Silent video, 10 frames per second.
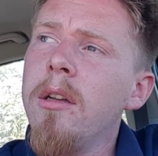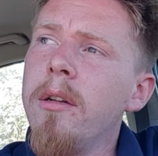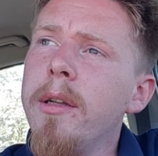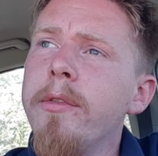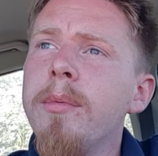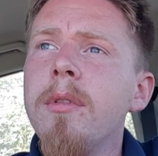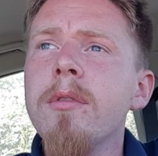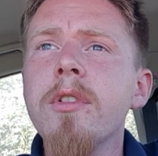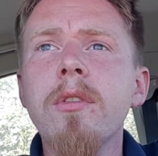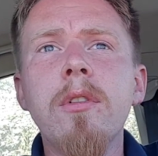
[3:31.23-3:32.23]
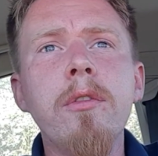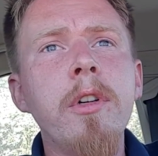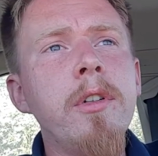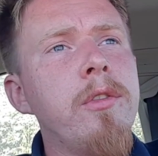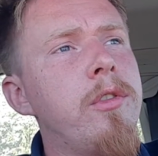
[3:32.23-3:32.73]
Liverpool to
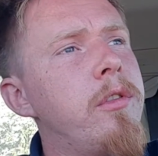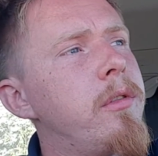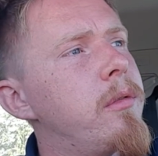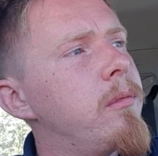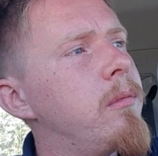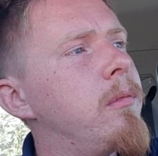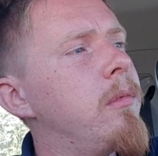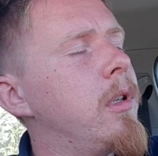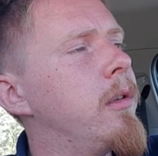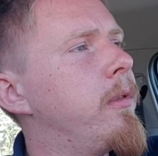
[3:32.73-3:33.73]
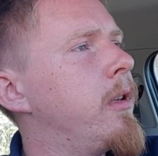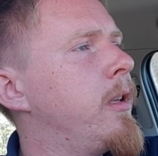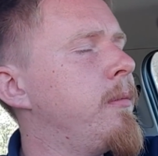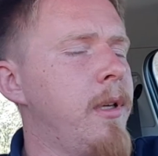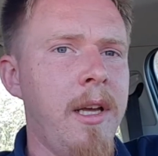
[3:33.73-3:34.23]
Norwich.
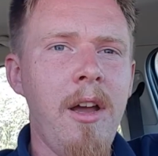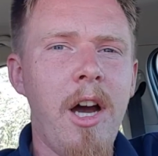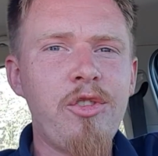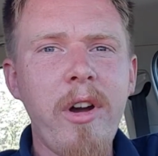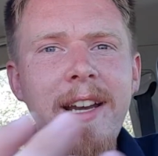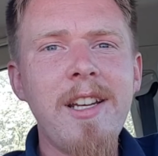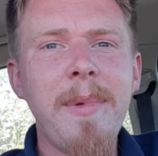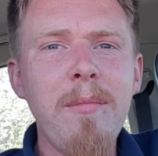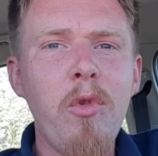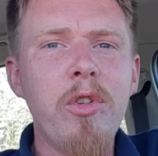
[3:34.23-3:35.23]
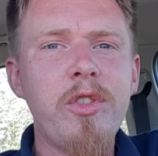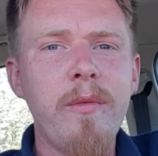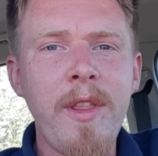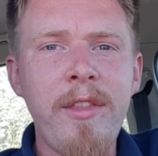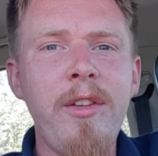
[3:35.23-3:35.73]
Lovely. I try and add a bit more sort
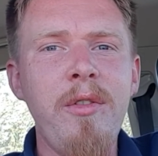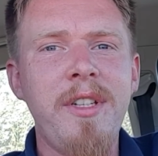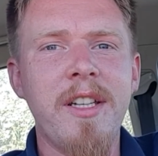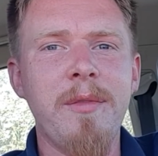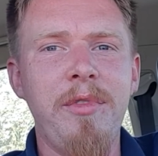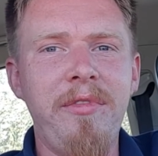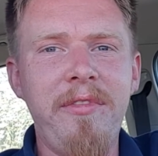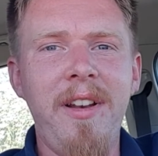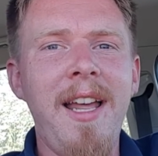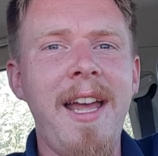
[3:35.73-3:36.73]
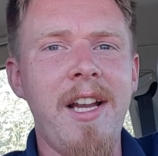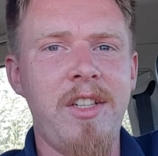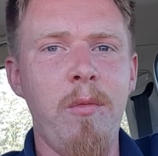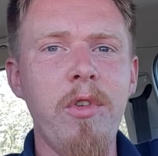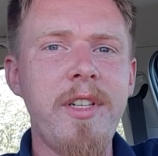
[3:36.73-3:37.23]
of enthusiasm and flair,
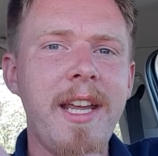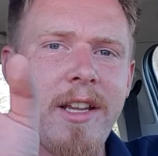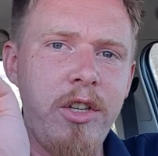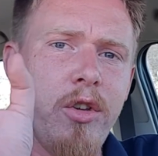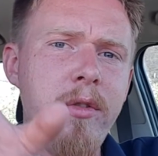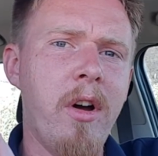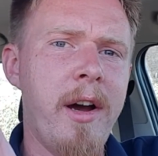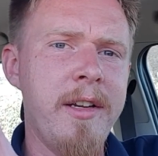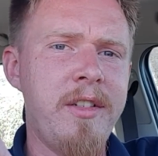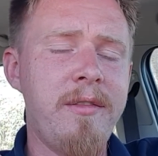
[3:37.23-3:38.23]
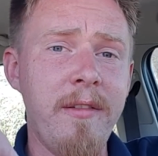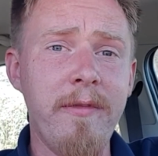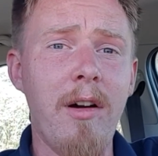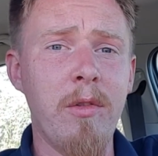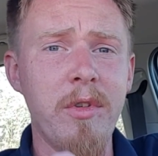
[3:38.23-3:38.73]
because I want to get you guys
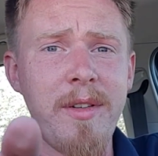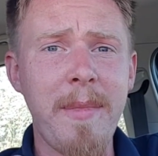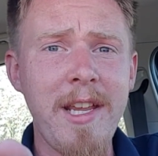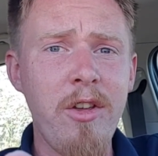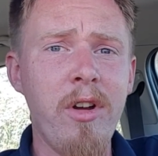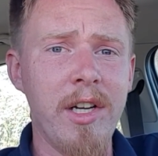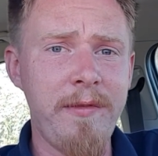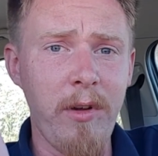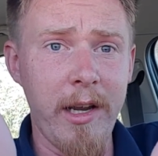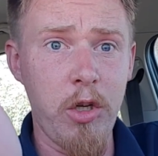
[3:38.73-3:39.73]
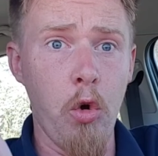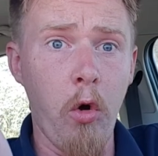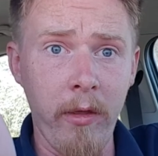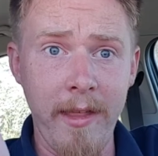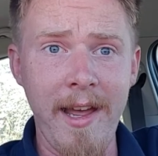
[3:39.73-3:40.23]
involved. I want to make you guys feel like
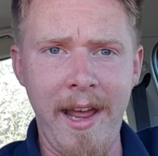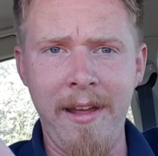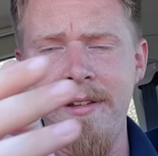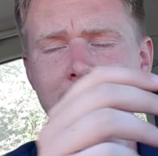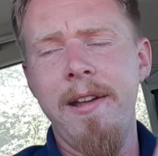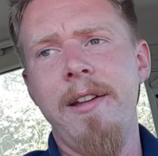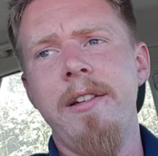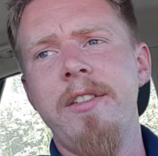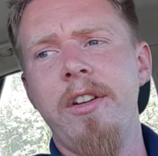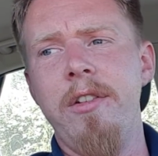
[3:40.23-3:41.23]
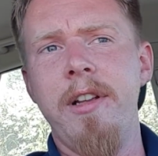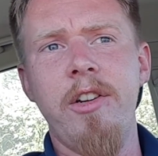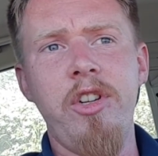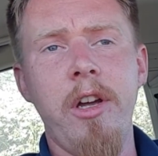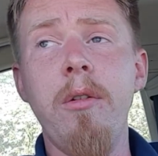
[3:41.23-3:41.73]
you're there, so you
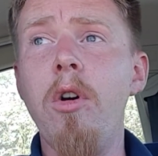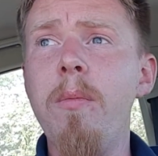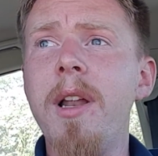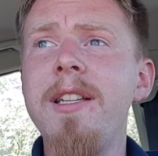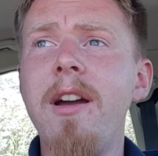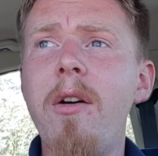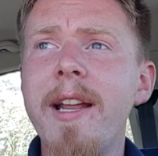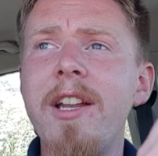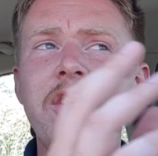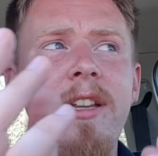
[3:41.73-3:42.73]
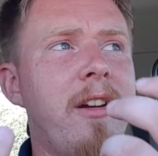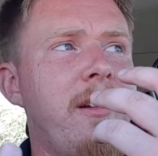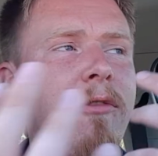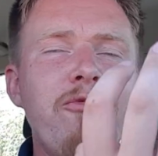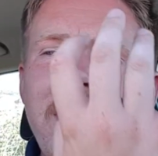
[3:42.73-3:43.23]
can actually go, oh bloody, oh, I can actually,
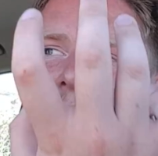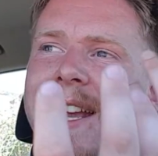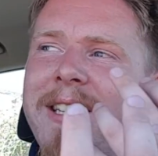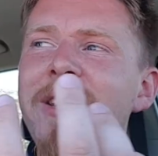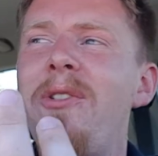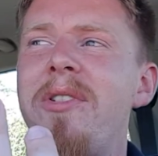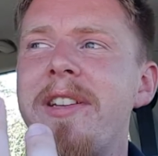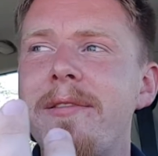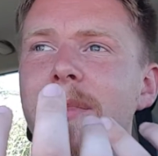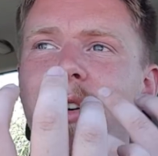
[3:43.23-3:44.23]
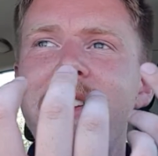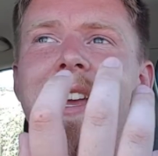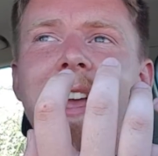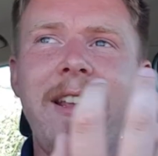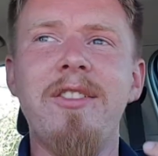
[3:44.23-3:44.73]
like, I really get this enthusiasm. Oh
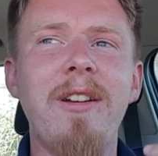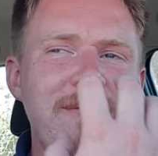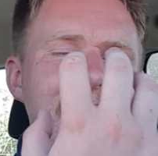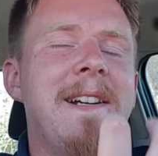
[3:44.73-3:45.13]
yeah, it's like